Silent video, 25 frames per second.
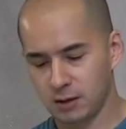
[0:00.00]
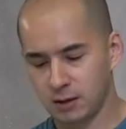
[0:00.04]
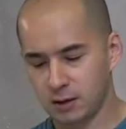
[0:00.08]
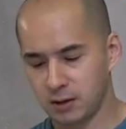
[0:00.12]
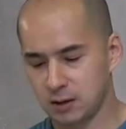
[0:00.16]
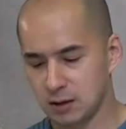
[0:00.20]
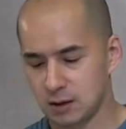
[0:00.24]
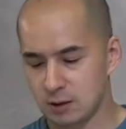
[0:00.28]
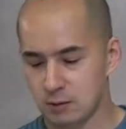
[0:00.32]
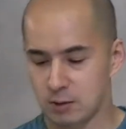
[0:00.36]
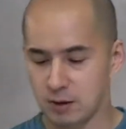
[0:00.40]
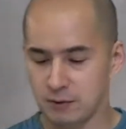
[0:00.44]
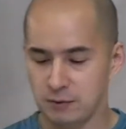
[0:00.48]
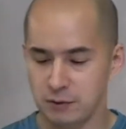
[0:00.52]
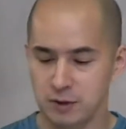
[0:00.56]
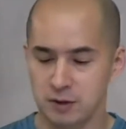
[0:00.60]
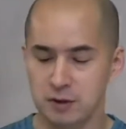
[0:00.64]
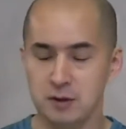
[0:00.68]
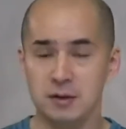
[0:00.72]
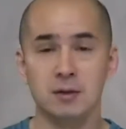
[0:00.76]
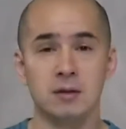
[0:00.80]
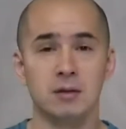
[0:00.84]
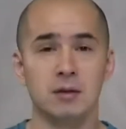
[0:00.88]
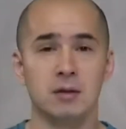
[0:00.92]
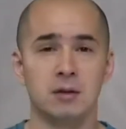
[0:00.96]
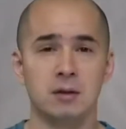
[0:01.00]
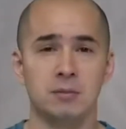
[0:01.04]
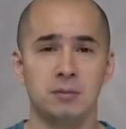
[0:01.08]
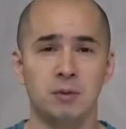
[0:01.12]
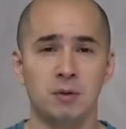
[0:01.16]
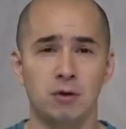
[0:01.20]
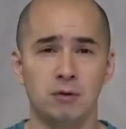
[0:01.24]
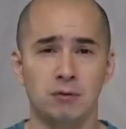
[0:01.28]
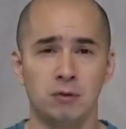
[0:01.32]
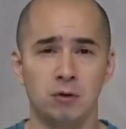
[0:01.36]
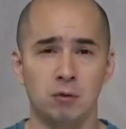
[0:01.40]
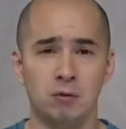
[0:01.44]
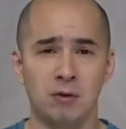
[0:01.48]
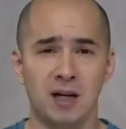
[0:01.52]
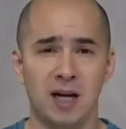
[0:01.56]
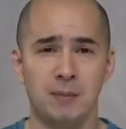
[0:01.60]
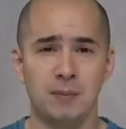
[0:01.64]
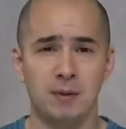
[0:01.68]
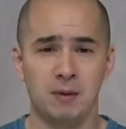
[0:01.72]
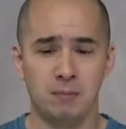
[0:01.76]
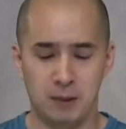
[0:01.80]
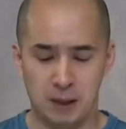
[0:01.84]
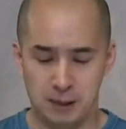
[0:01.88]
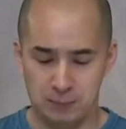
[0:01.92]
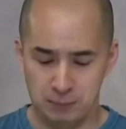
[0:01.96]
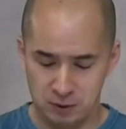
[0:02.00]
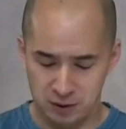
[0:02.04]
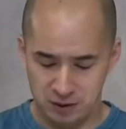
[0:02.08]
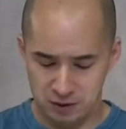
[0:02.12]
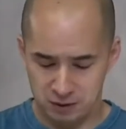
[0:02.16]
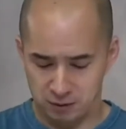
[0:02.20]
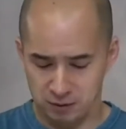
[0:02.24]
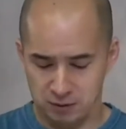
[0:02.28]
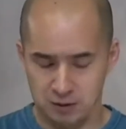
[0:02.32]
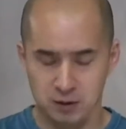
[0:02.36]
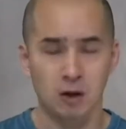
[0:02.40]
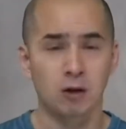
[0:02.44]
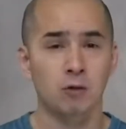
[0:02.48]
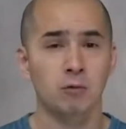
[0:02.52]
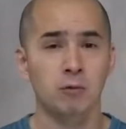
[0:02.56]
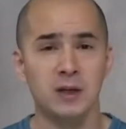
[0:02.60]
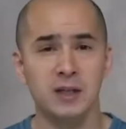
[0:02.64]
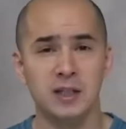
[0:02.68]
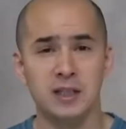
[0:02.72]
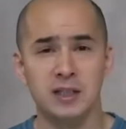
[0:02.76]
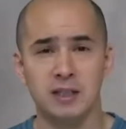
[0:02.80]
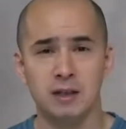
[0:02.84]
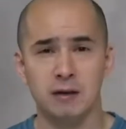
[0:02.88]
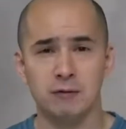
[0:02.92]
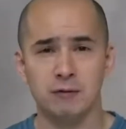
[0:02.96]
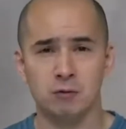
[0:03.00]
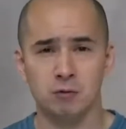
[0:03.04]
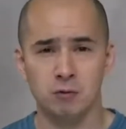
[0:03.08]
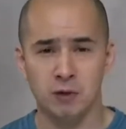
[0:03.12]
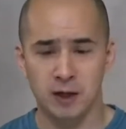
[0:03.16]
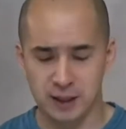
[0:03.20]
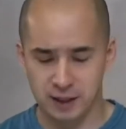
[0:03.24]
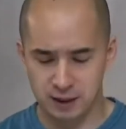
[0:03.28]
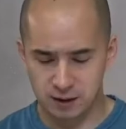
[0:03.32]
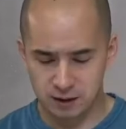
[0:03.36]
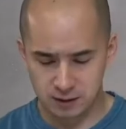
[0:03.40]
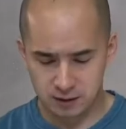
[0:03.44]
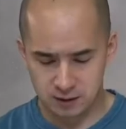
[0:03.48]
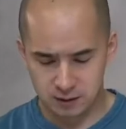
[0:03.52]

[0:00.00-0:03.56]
We have this beautiful wrapping paper, so it's already gift ready.